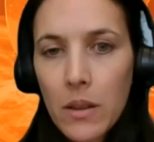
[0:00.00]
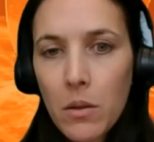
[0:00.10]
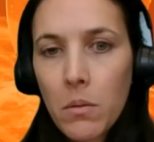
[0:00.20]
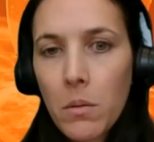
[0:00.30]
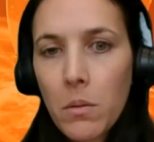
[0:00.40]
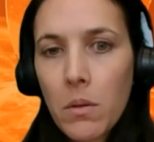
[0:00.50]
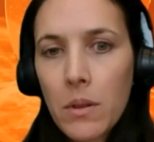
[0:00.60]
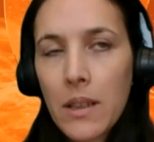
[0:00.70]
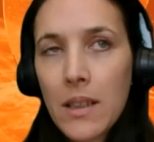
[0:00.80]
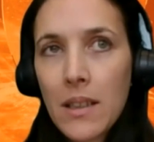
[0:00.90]

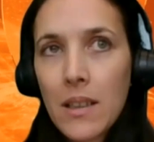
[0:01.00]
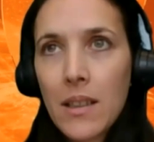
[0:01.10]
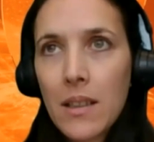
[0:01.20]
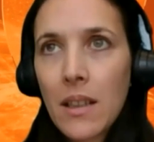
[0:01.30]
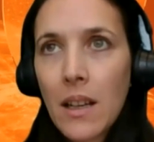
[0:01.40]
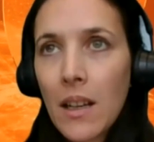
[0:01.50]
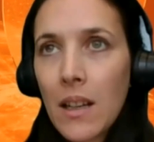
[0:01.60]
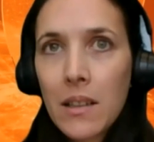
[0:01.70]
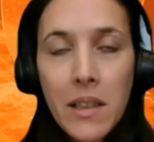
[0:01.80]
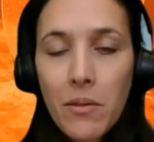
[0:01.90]
So this is
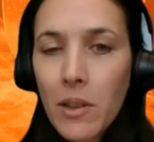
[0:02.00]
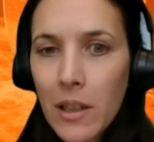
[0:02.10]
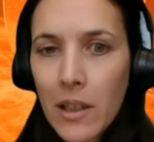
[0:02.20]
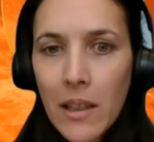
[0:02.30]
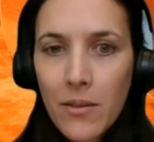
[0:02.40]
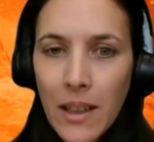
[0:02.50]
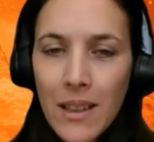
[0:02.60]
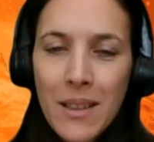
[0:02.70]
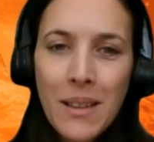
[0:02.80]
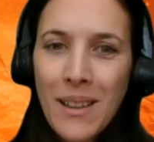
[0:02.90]
definitely, in
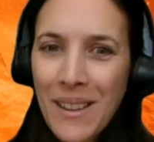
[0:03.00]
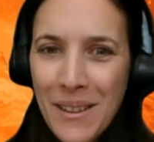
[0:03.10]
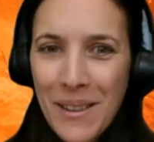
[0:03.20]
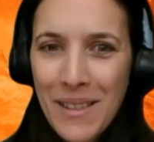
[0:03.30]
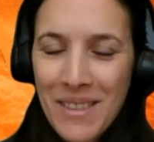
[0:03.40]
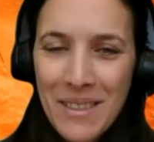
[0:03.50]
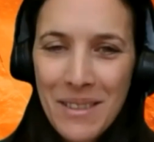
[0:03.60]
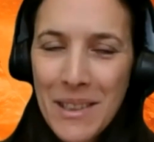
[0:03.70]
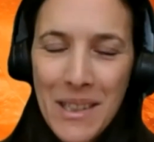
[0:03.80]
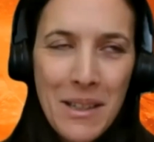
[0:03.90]
fact,
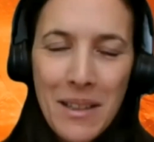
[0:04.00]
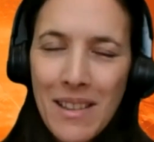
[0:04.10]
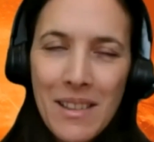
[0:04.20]
I